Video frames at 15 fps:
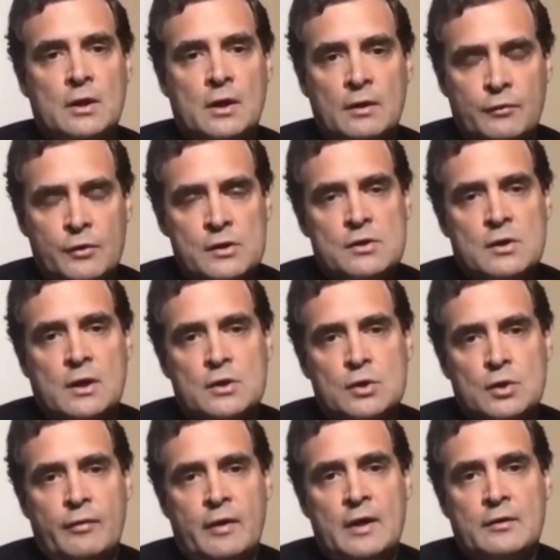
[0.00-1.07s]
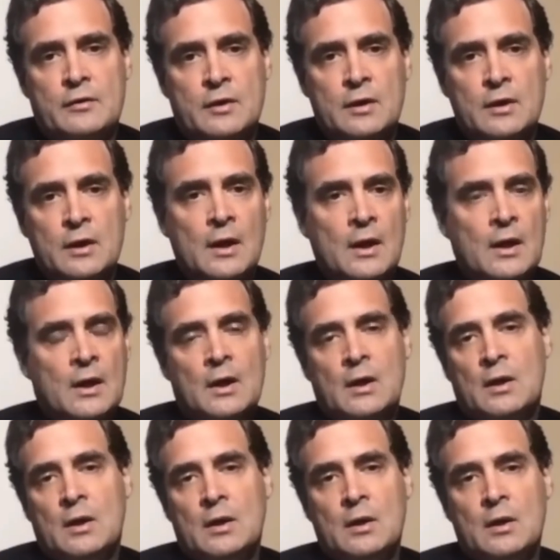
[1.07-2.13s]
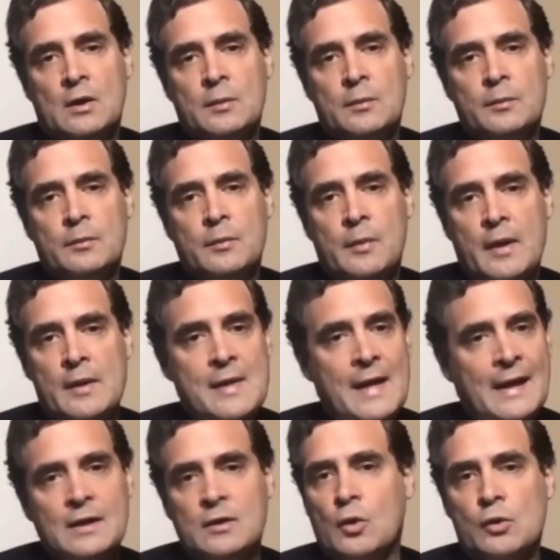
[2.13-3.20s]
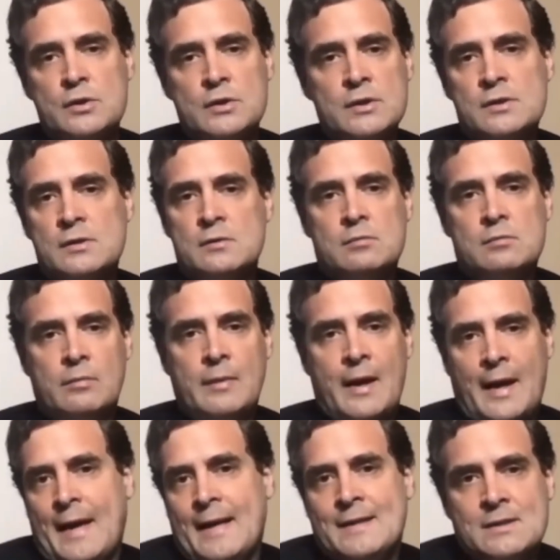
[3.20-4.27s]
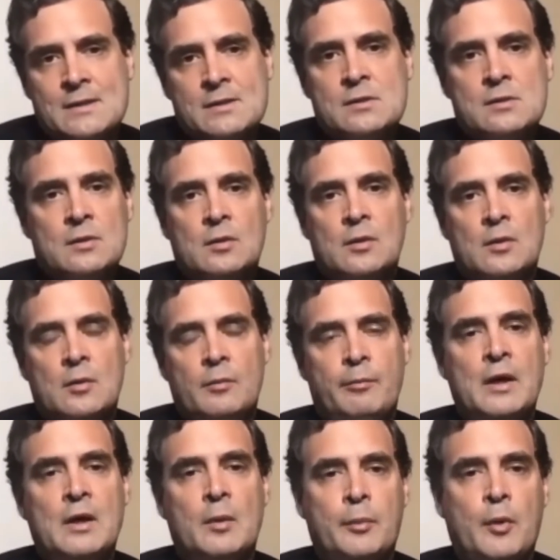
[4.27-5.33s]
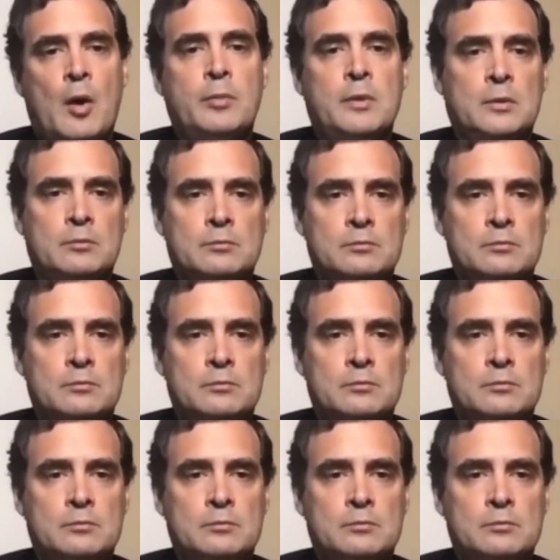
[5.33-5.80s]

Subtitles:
and infrastructure of hatred, and that causes as big a problem.